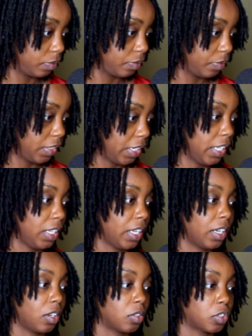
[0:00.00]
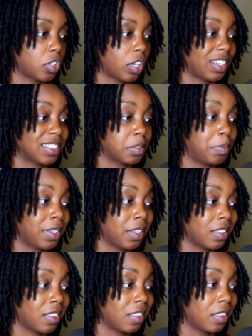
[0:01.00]
That daggone shark is bigger
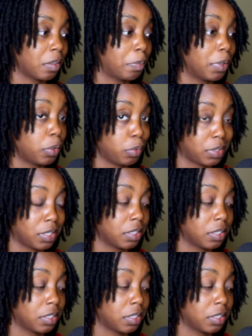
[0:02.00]
than the boat.